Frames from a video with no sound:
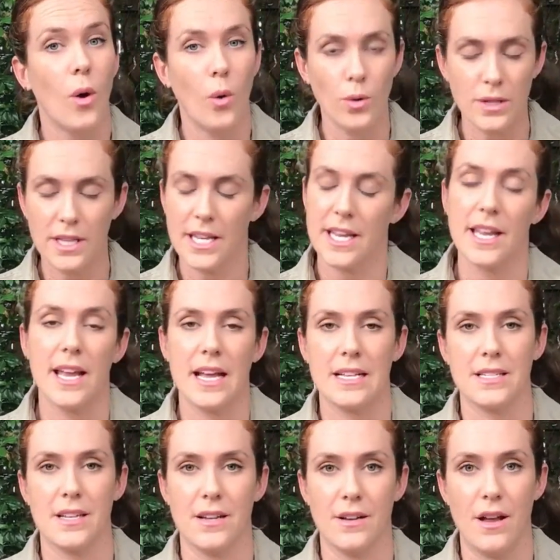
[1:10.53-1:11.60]
only
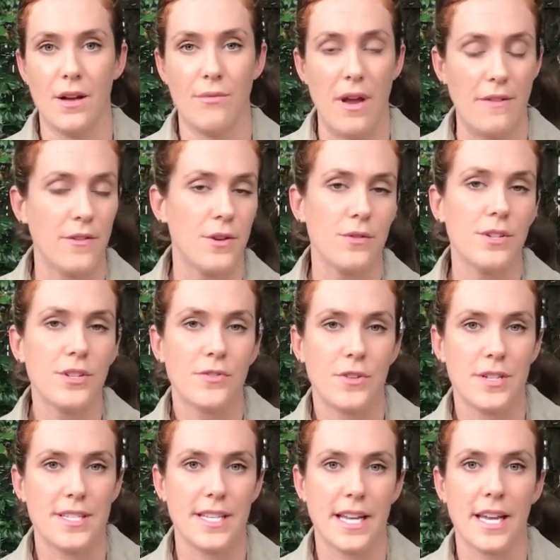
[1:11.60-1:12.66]
as a refuge
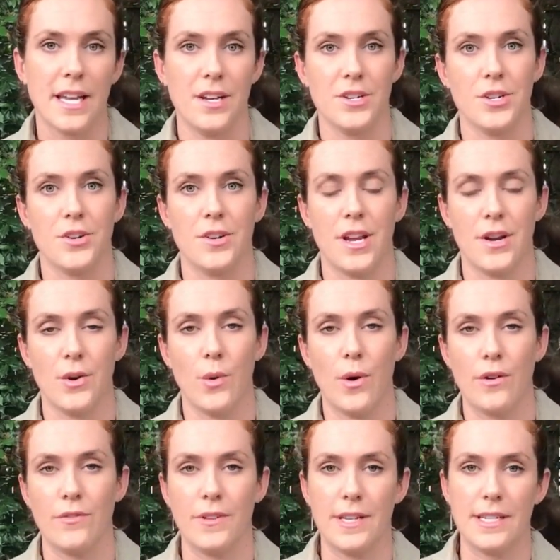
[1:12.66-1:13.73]
for sick, injured, and
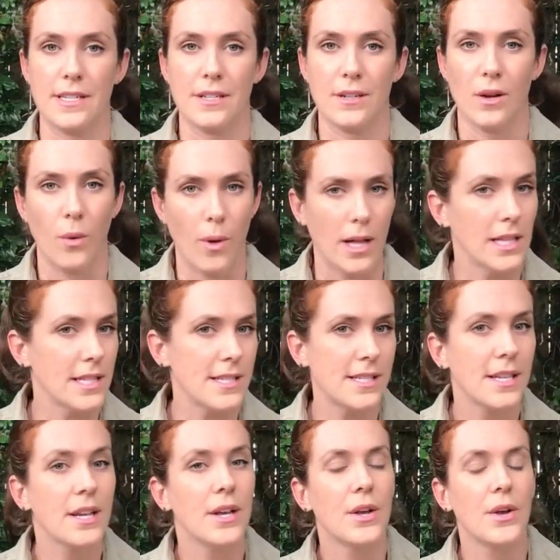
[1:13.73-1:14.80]
orphaned koalas,